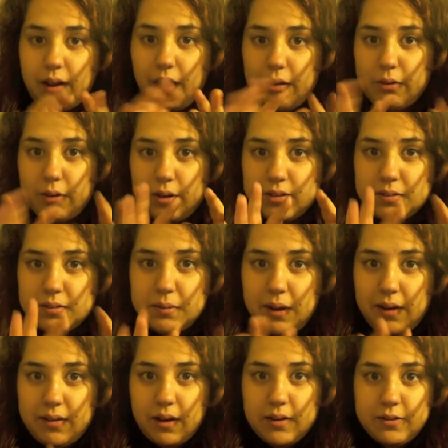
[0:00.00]
I thought some kind
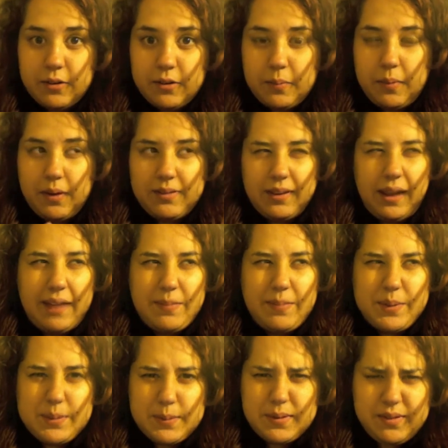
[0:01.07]
of dinosaur, but I was like, I had to be
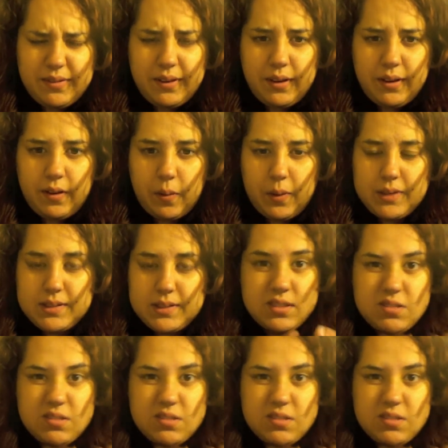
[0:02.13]
specific, otherwise it's